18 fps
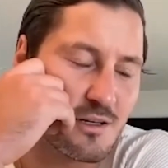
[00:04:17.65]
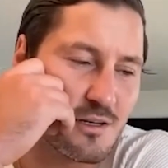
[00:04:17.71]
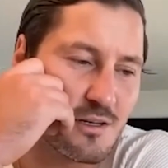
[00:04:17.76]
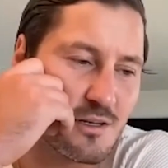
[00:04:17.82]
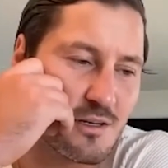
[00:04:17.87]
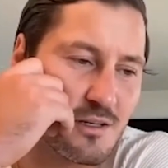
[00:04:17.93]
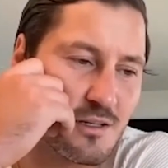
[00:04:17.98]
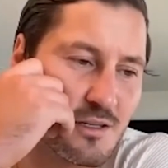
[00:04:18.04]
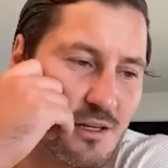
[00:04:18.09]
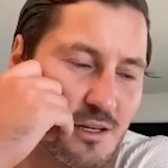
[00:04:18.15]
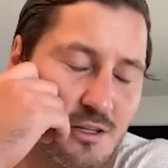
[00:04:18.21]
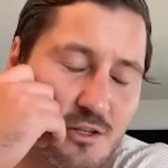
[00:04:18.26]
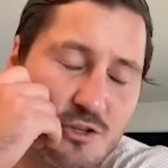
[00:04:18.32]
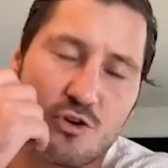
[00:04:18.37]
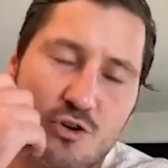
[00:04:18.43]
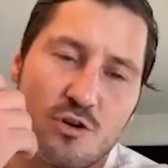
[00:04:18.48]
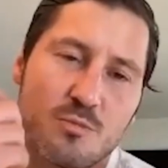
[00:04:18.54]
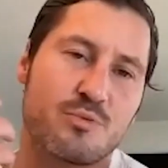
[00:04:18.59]
in in
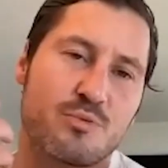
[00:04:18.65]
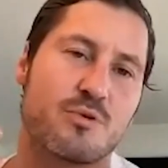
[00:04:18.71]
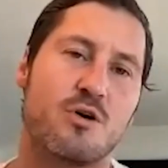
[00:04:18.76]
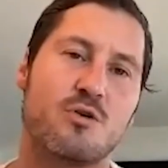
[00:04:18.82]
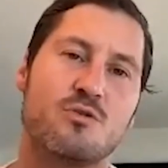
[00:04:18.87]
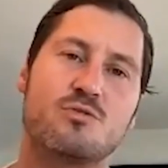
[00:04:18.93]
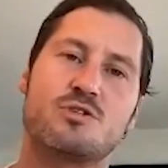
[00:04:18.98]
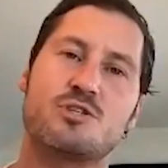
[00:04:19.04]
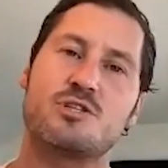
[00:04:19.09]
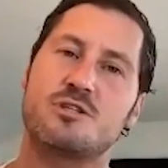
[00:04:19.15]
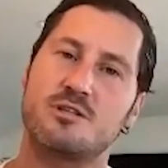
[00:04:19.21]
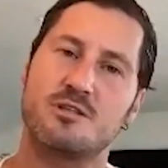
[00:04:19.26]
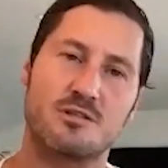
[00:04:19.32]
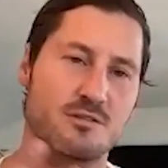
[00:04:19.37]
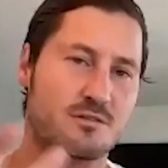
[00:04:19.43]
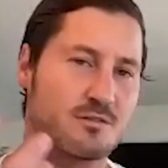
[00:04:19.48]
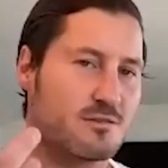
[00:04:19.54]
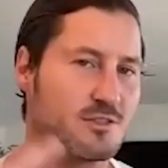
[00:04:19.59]
your approach,
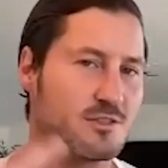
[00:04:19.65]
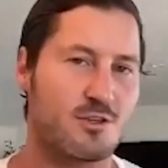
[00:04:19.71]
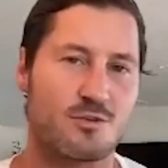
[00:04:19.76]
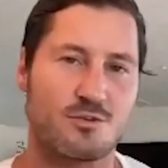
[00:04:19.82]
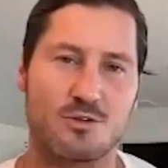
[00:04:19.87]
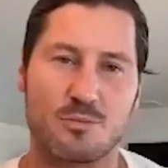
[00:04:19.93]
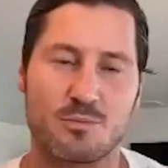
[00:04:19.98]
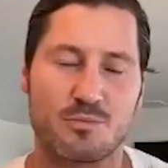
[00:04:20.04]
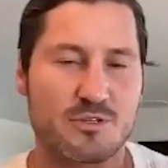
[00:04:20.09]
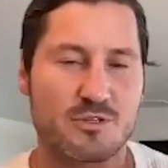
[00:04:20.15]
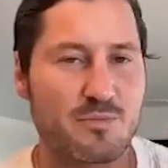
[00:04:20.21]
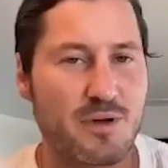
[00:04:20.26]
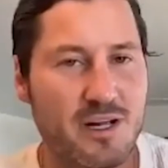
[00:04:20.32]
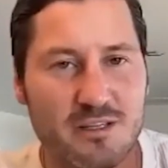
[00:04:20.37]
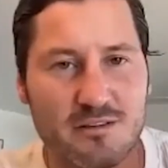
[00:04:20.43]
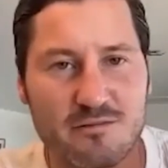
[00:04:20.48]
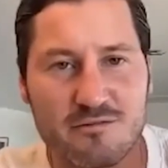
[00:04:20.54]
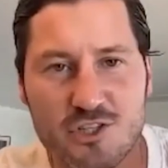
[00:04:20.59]
you know, your
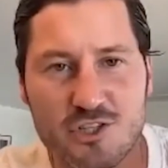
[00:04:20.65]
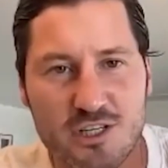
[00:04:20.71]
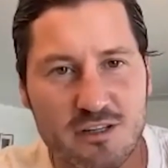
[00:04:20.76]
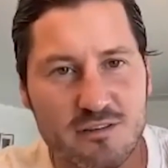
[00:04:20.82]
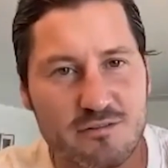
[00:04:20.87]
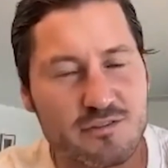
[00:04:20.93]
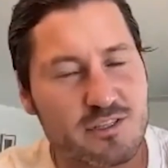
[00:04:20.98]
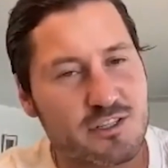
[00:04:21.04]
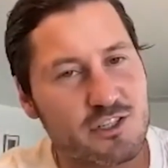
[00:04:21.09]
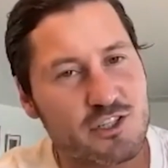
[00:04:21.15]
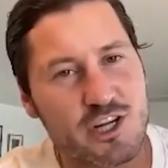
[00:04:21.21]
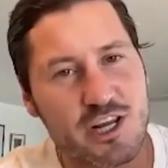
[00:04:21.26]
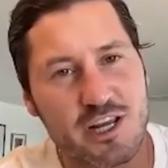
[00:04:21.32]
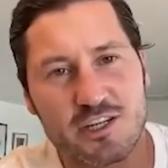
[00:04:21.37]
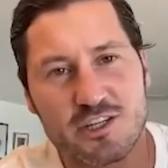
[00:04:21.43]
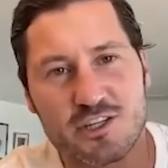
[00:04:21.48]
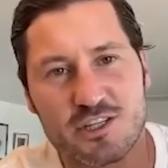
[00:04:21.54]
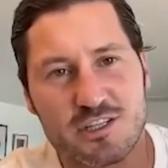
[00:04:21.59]
perspective shifts and
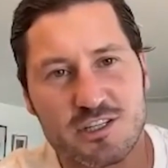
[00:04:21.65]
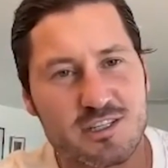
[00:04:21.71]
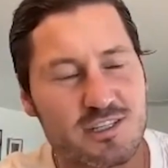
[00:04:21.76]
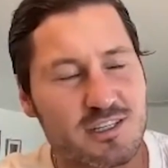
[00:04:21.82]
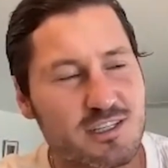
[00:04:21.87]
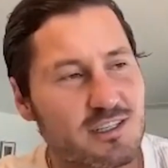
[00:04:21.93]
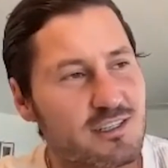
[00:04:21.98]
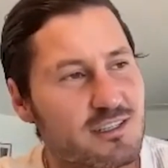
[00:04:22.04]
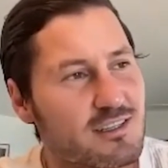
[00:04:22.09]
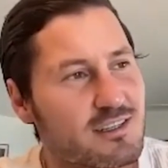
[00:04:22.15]
changes. And